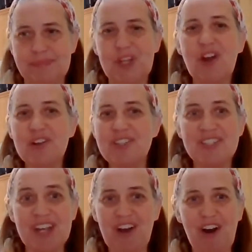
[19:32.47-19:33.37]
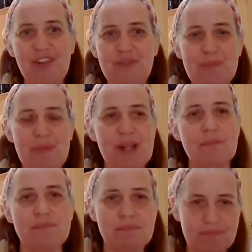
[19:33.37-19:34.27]
tar stuck all over the
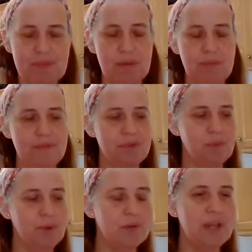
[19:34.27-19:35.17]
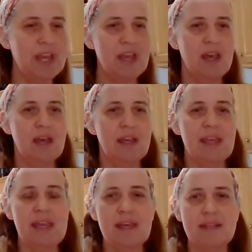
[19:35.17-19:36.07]
bottom up off the road.
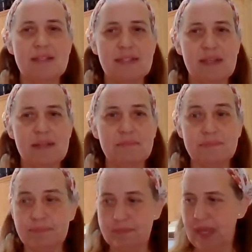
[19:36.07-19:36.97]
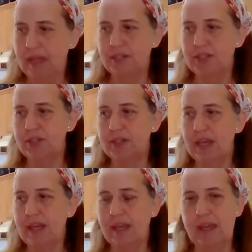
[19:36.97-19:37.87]
And I took
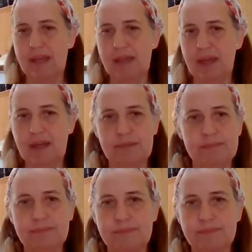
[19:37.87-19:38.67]
a